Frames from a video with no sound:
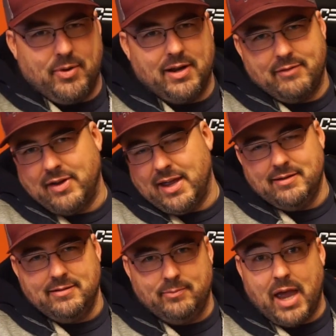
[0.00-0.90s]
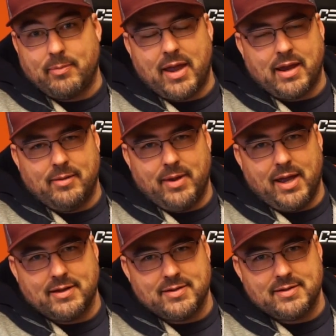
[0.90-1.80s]
But I've had
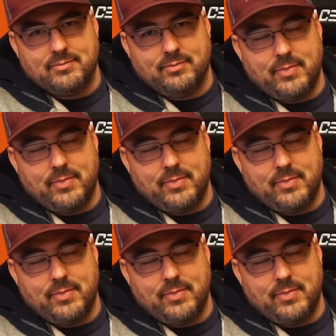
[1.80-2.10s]
backpacks